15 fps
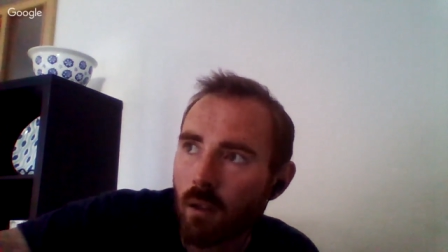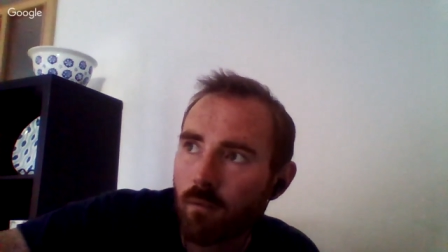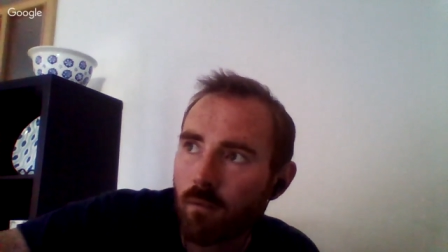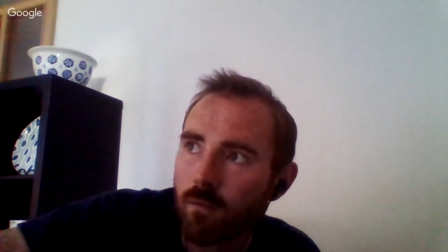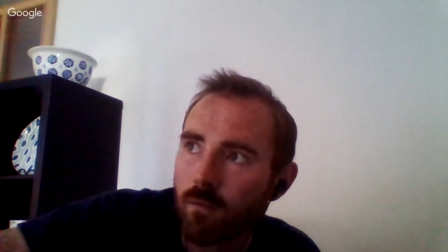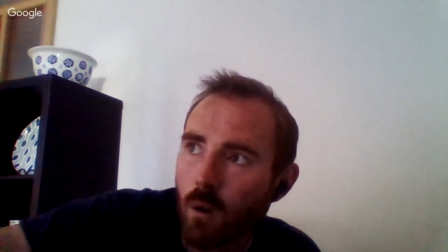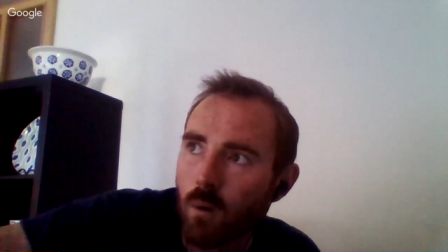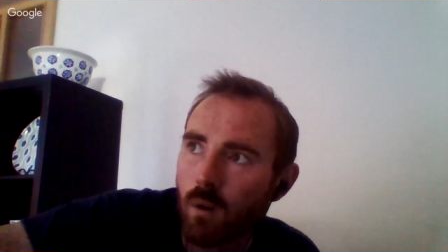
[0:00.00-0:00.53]

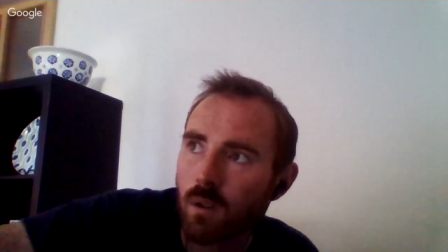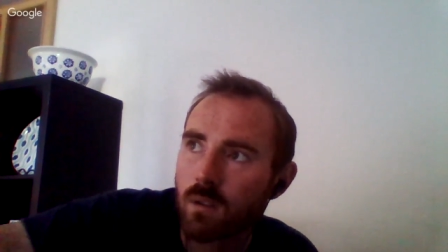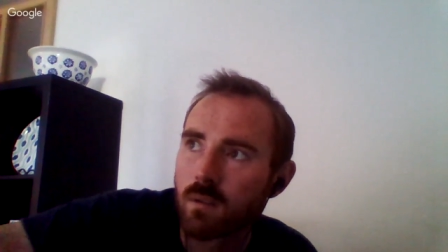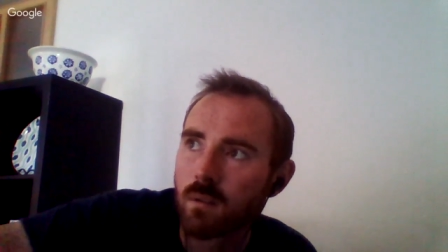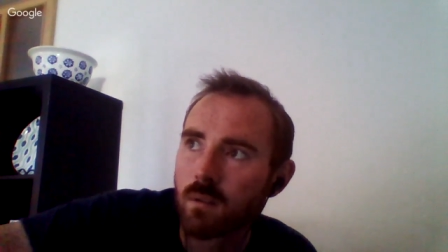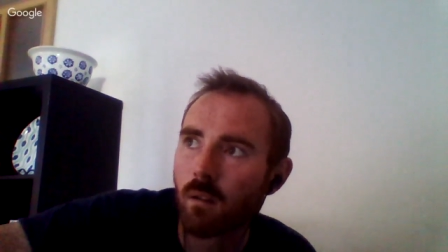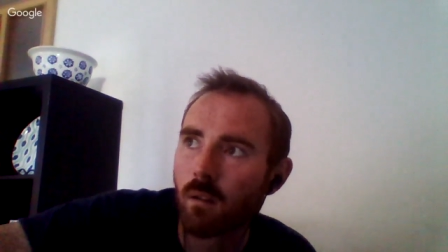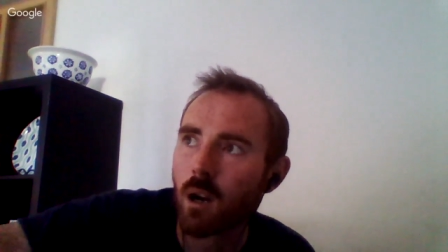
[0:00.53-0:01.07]
focused, their
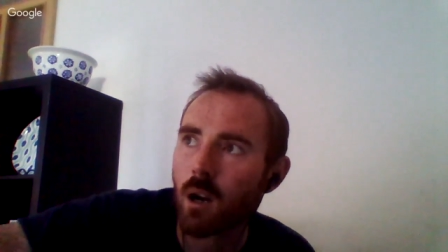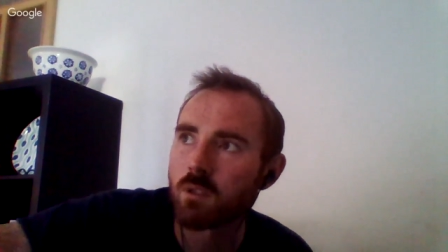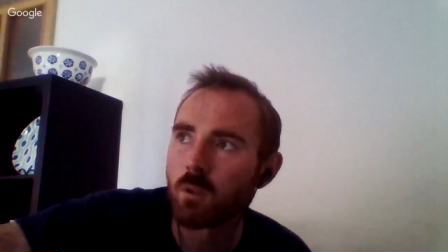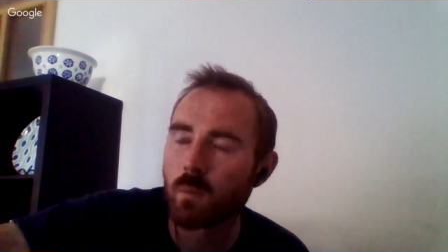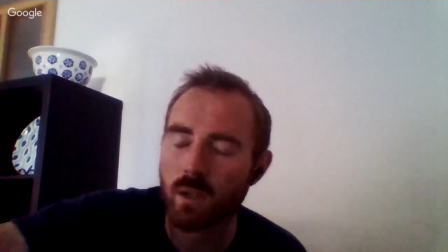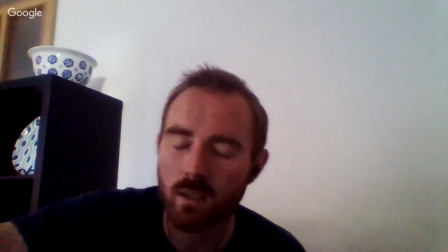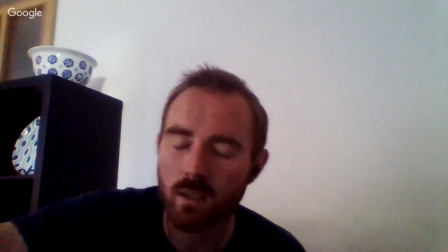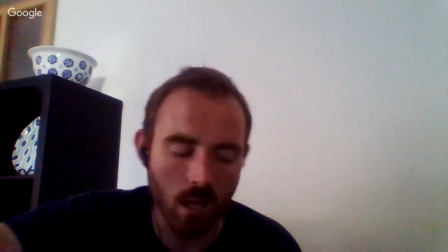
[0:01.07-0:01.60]
arms will be
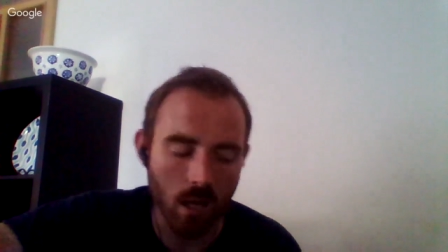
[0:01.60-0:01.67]
down.